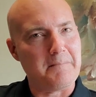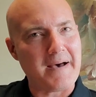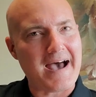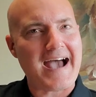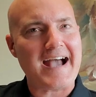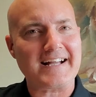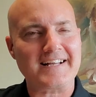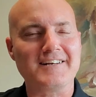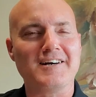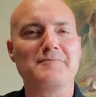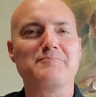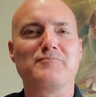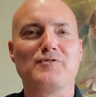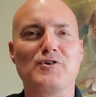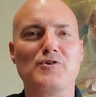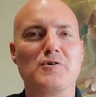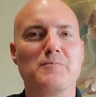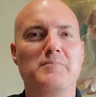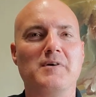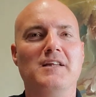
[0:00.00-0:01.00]
back up
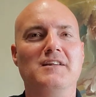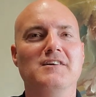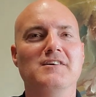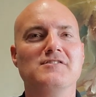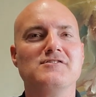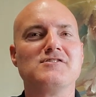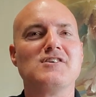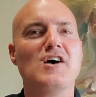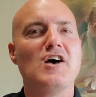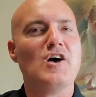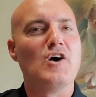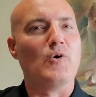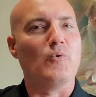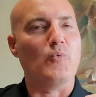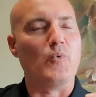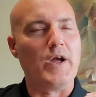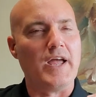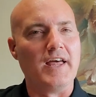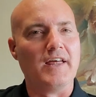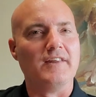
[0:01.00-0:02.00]
your opinions
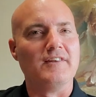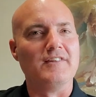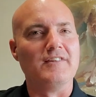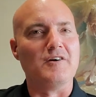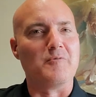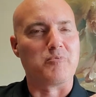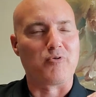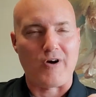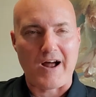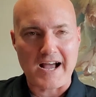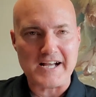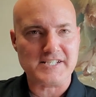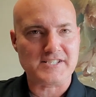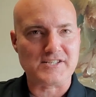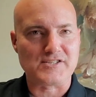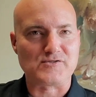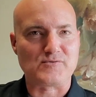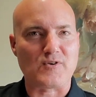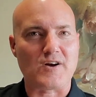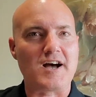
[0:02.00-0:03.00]
when the price
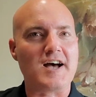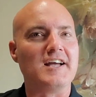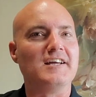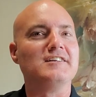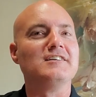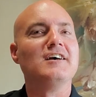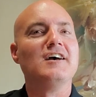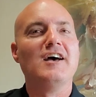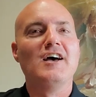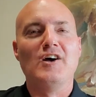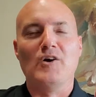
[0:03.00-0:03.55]
is right,